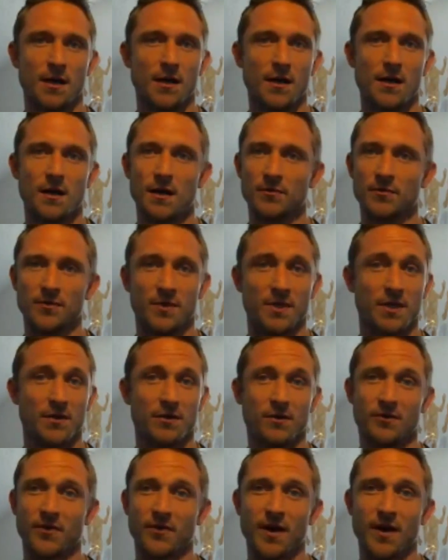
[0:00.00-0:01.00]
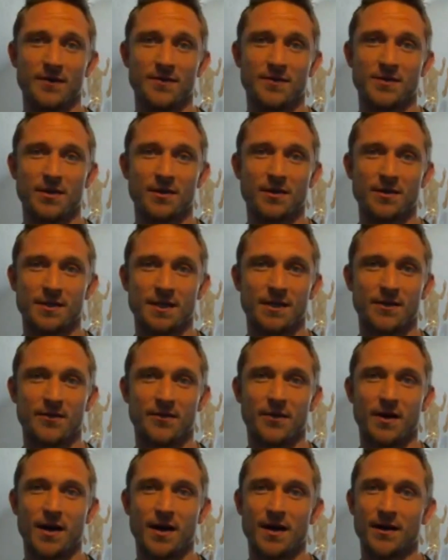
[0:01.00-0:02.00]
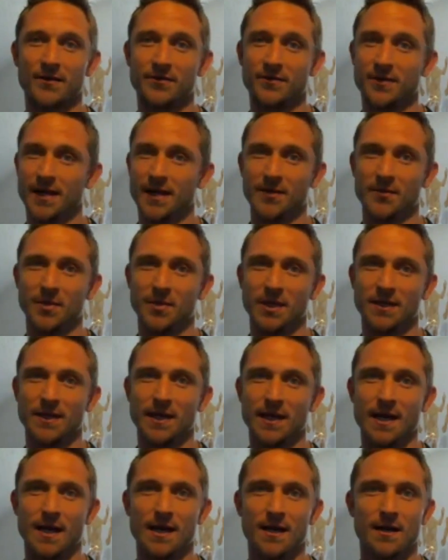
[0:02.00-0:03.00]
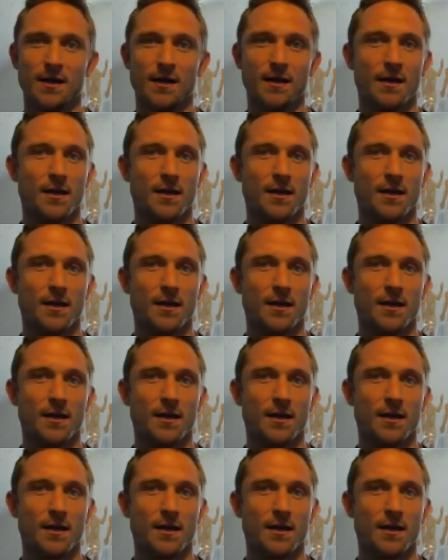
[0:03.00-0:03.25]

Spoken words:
5 stars out of 5, can't beat that.